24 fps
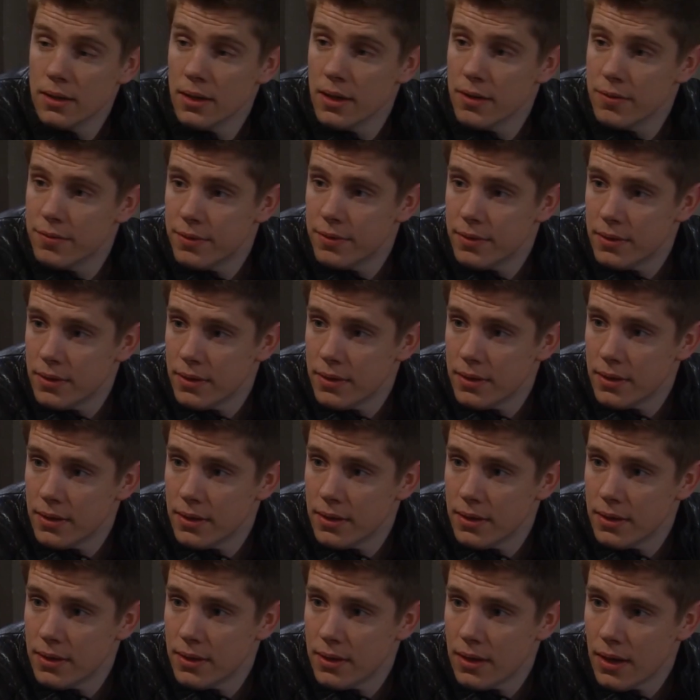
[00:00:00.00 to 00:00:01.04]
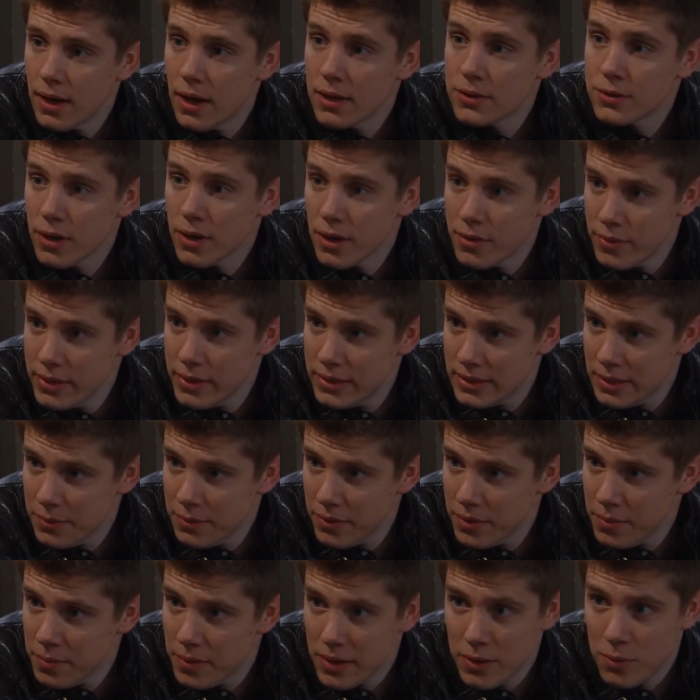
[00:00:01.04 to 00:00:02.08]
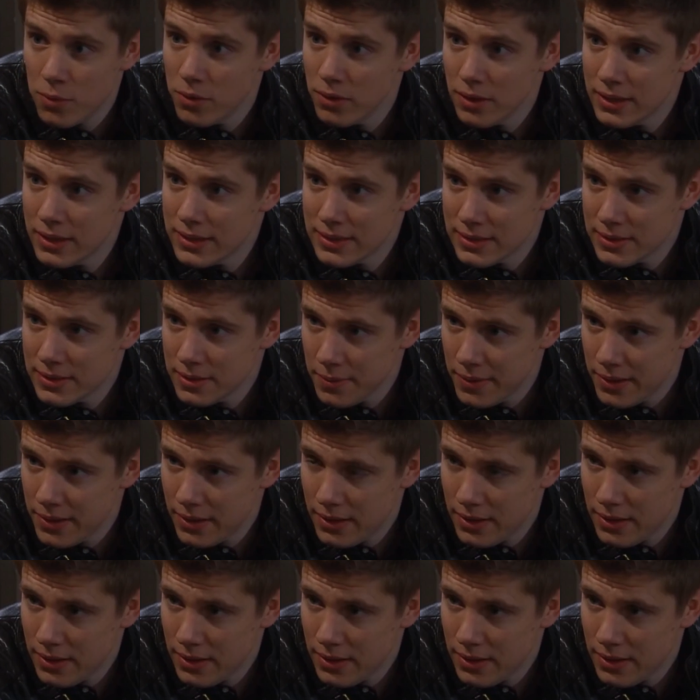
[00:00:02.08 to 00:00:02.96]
Liv, I tried reasoning with him. He wouldn't listen to me.